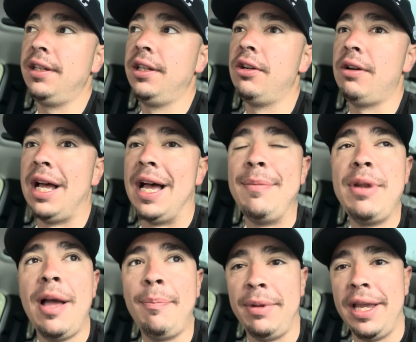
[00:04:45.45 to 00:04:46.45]
You know, I'm
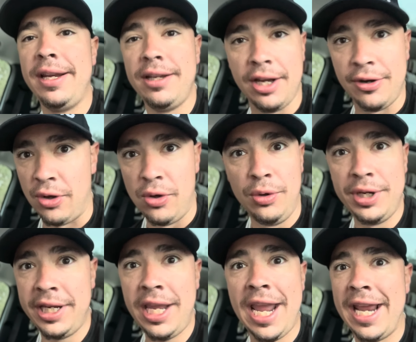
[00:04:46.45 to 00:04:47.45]
not planning on
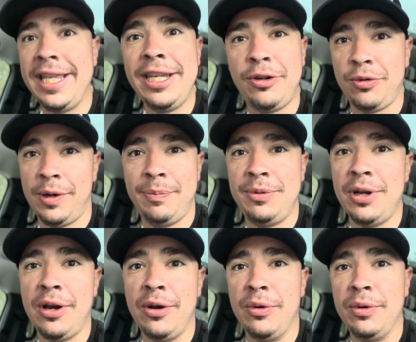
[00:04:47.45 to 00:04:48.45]
holding any
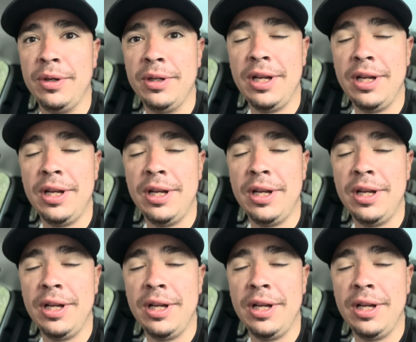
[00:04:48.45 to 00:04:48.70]
crypto